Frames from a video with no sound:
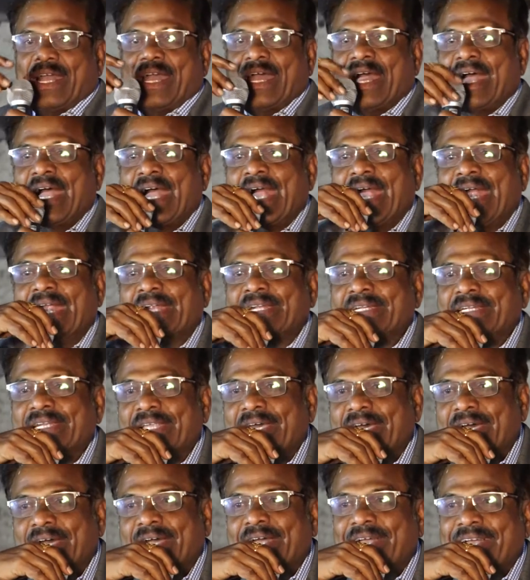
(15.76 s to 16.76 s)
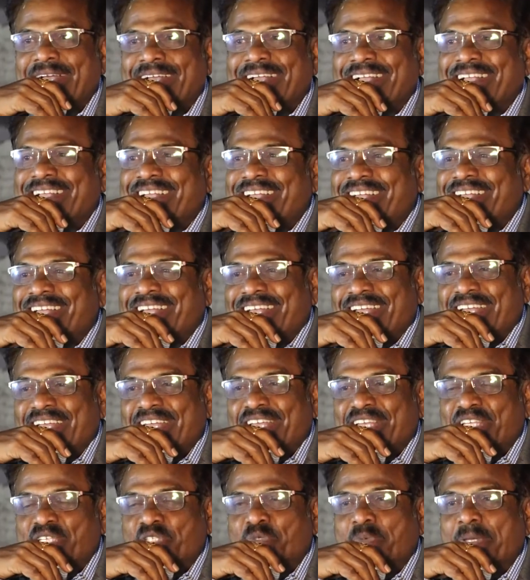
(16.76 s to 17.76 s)
and uh,
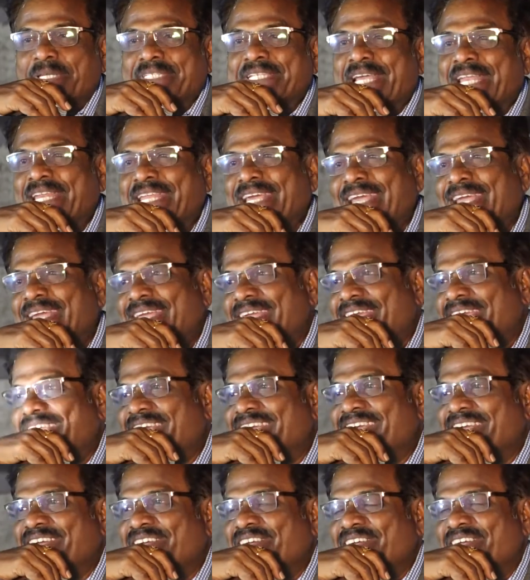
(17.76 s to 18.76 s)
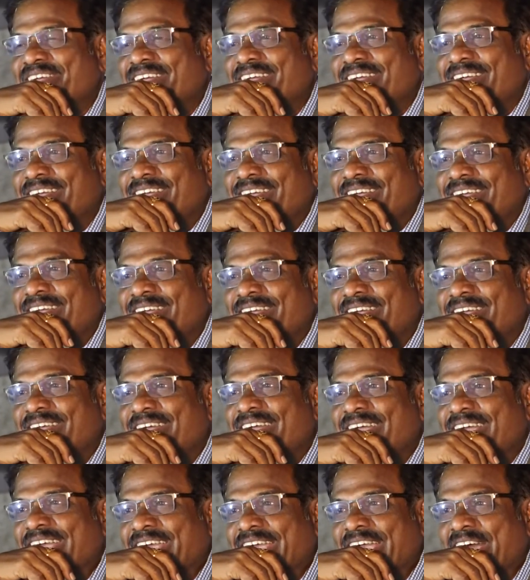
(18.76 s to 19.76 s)
especially
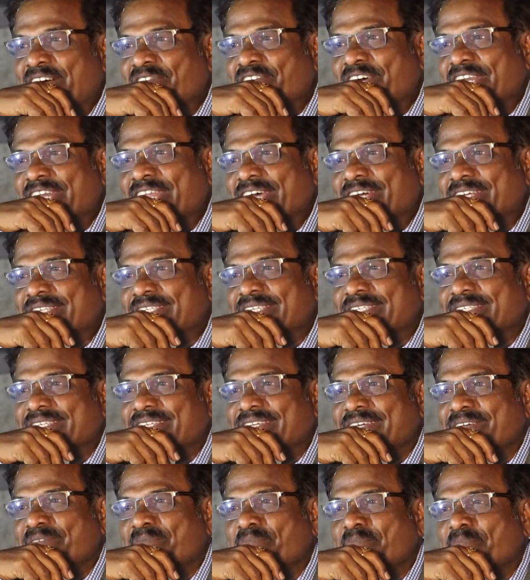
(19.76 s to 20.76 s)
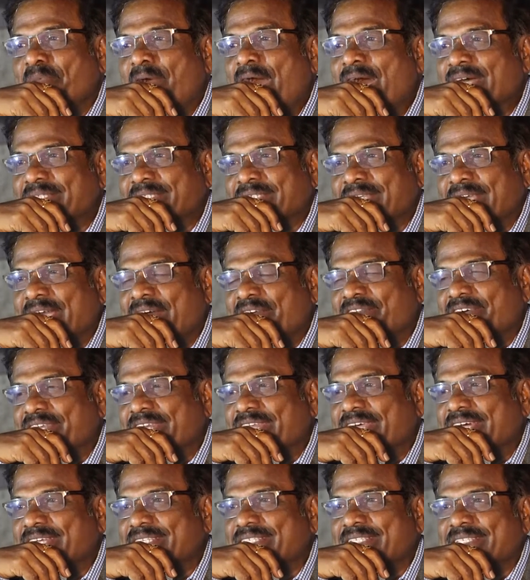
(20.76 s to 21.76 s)
governors, past
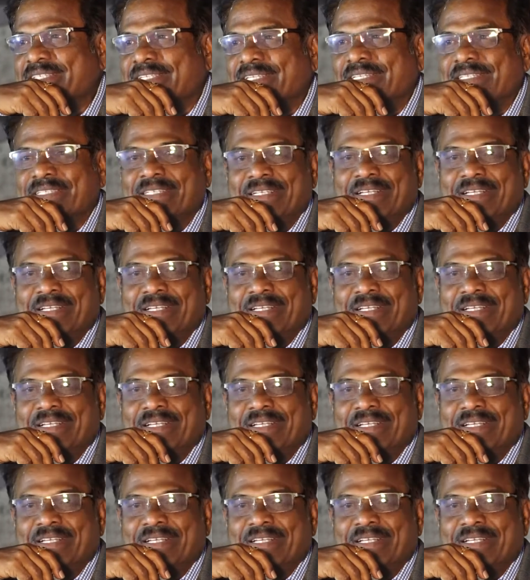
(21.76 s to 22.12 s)
governors,